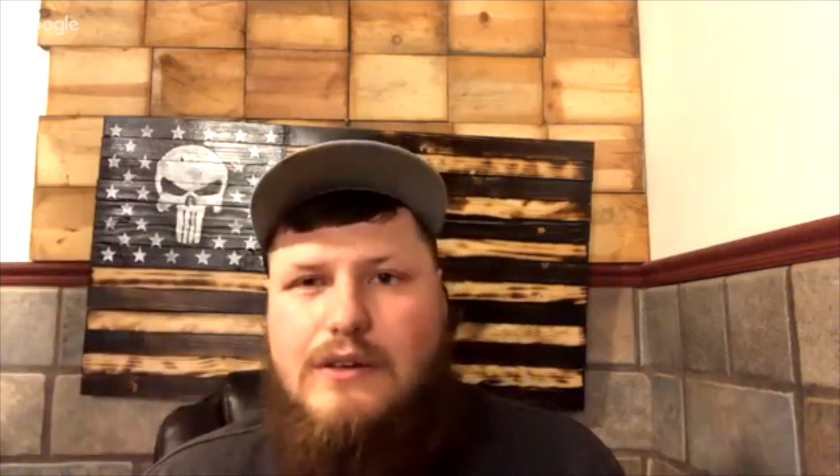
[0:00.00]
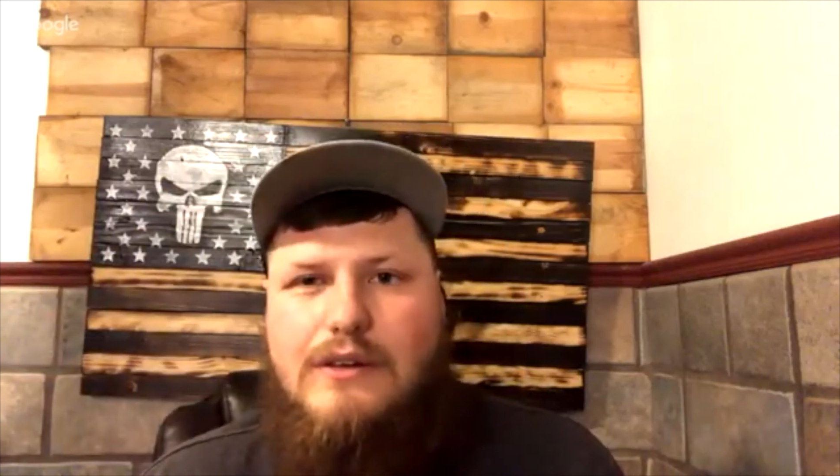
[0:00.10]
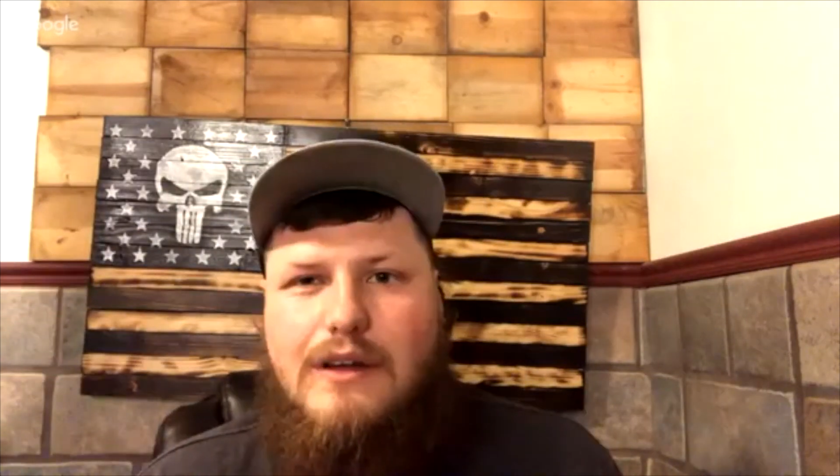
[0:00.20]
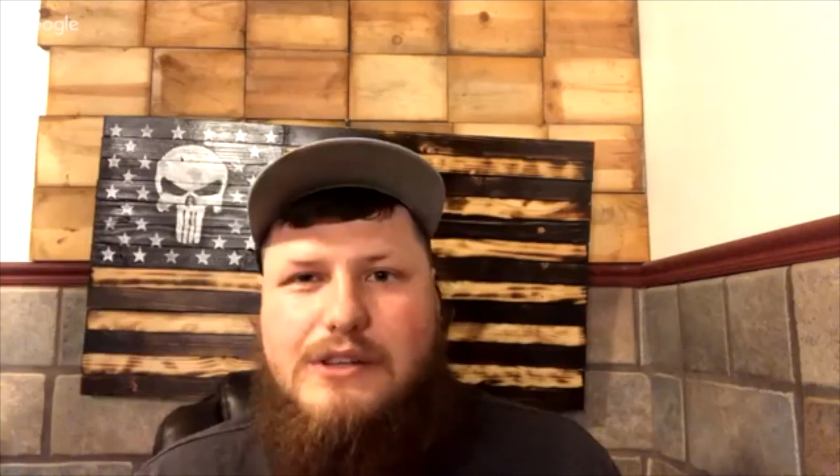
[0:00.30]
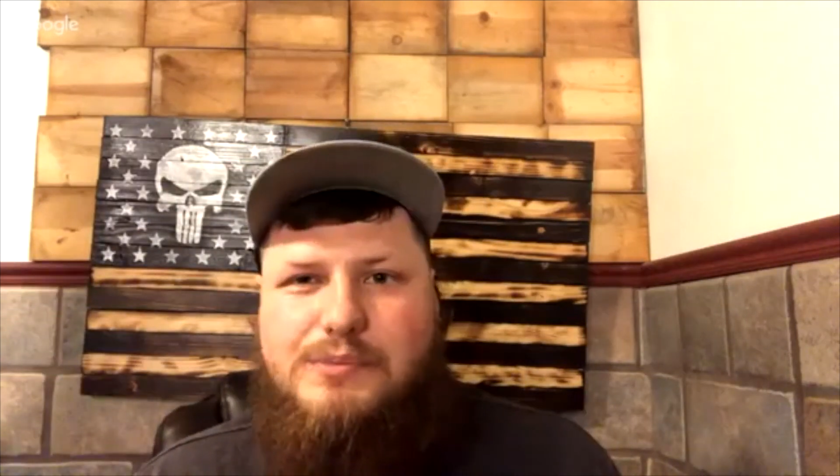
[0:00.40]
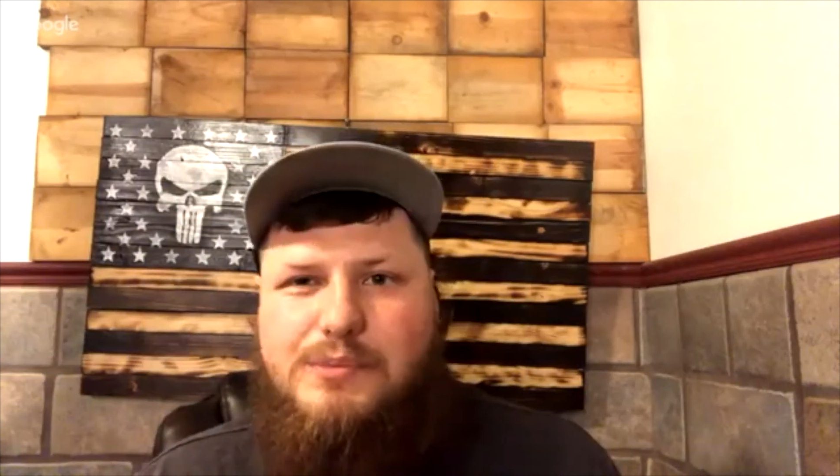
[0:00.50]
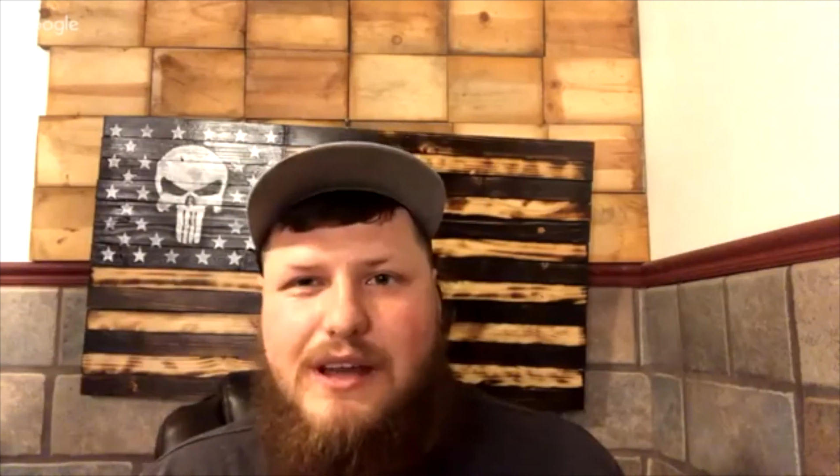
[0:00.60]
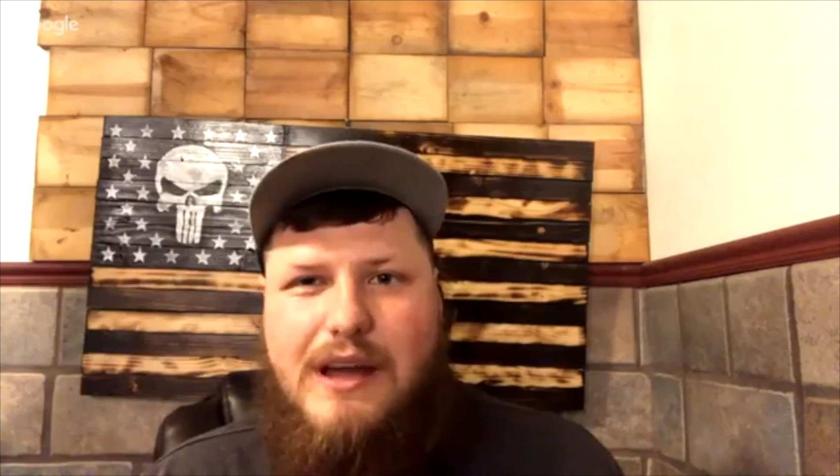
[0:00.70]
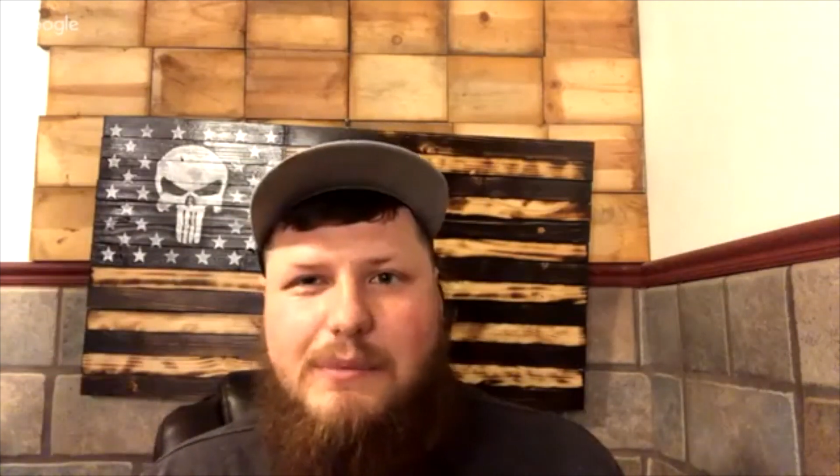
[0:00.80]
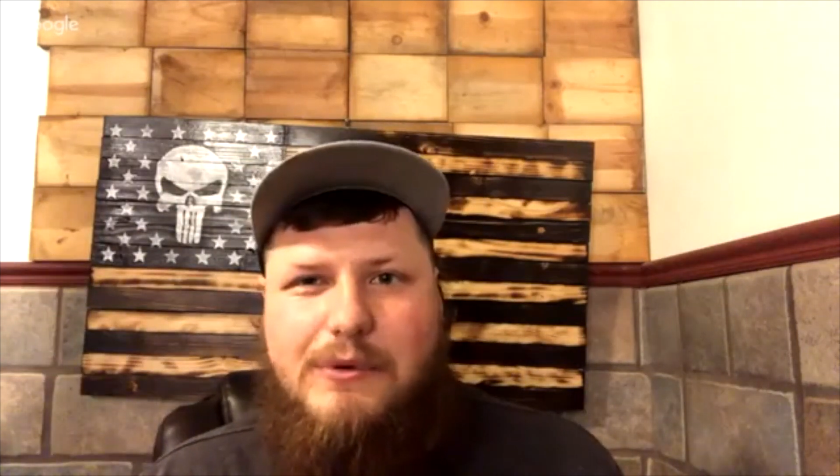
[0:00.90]
I was pretty
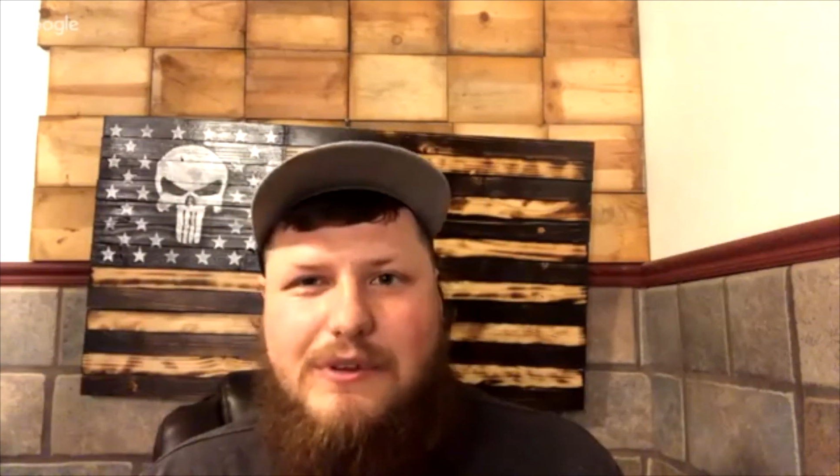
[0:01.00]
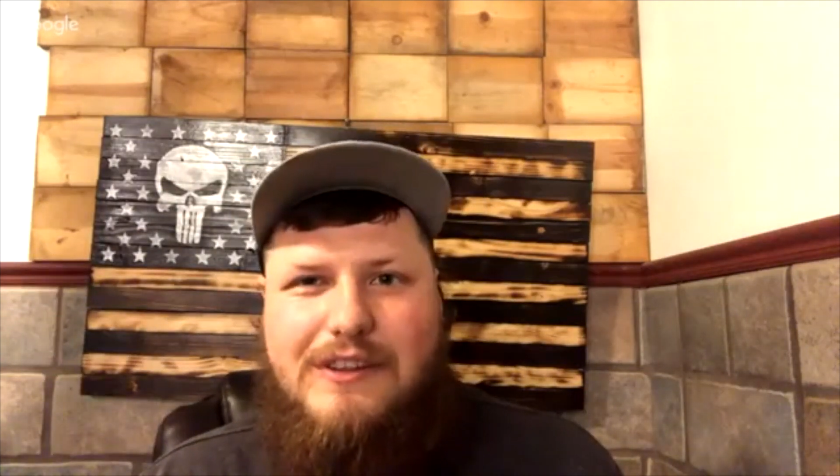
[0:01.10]
happy with it.